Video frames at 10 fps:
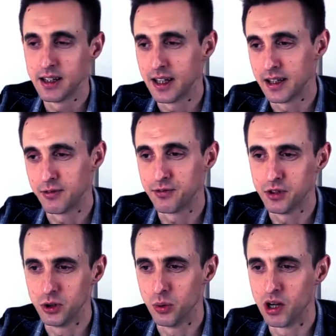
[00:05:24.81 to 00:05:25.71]
if
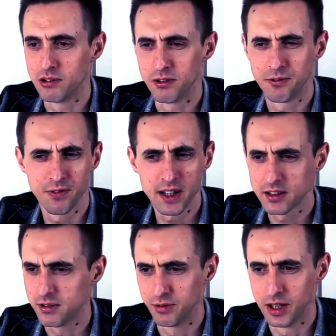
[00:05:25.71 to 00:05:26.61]
you are
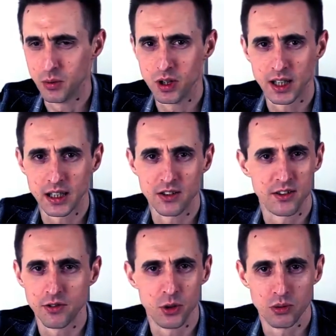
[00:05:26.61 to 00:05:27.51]
effectively working as
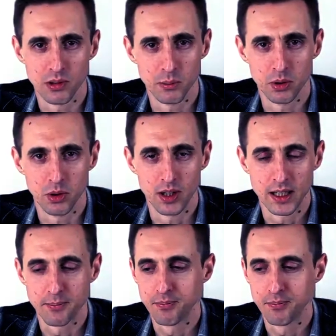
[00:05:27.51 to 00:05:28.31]
if you were employed.